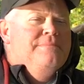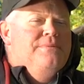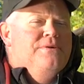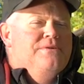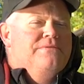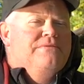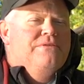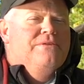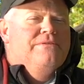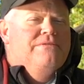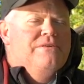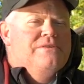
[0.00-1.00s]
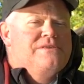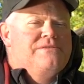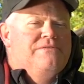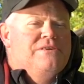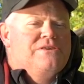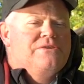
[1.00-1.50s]
beautiful,
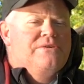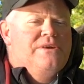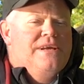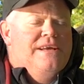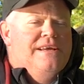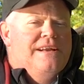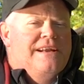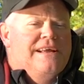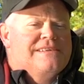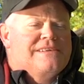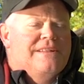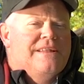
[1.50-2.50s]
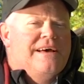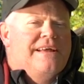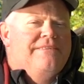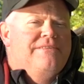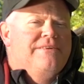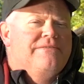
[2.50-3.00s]
diverse fishery, and it has a
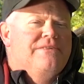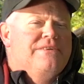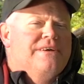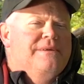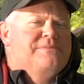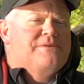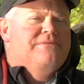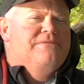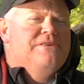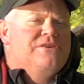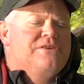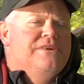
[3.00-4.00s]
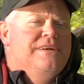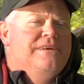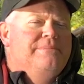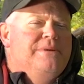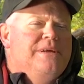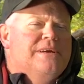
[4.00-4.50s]
lot of different types of fish in
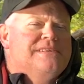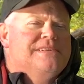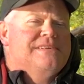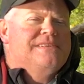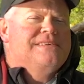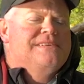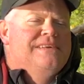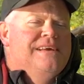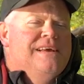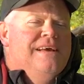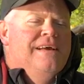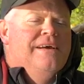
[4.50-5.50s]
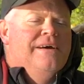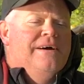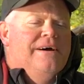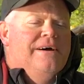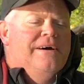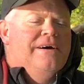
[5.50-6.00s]
it because it's
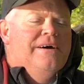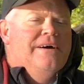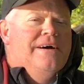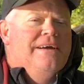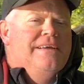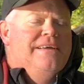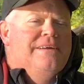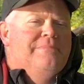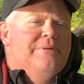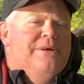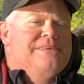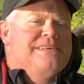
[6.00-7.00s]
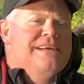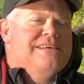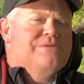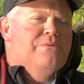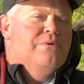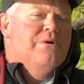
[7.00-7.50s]
uh, in a place that
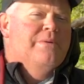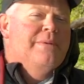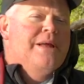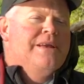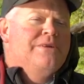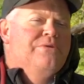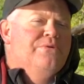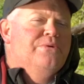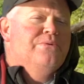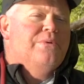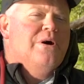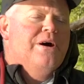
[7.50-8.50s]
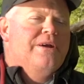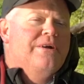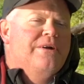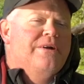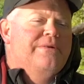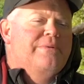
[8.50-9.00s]
has warm and cool
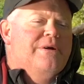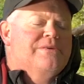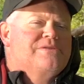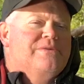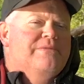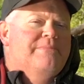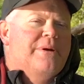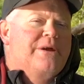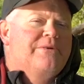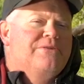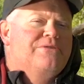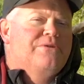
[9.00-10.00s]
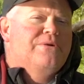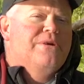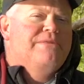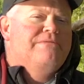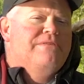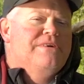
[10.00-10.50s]
water and we also have
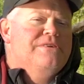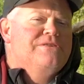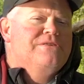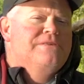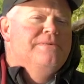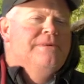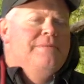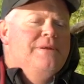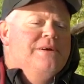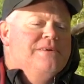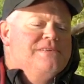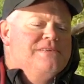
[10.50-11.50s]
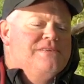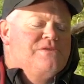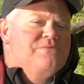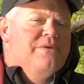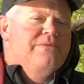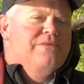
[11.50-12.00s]
migratory fish. Uh, because
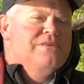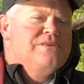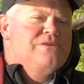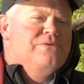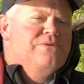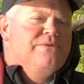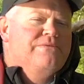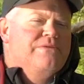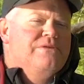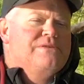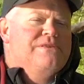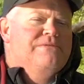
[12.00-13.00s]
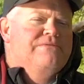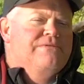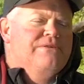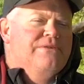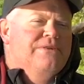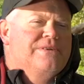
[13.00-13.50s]
this river is so diverse and
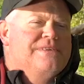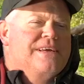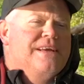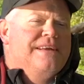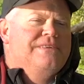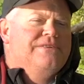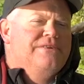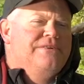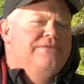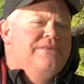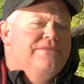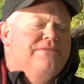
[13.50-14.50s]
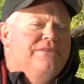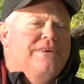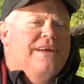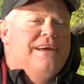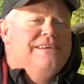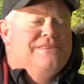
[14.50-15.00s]
fertile it's got a ton of
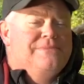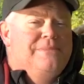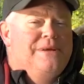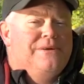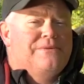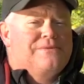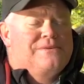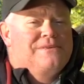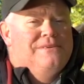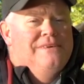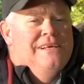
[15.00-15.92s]
different kinds of minnows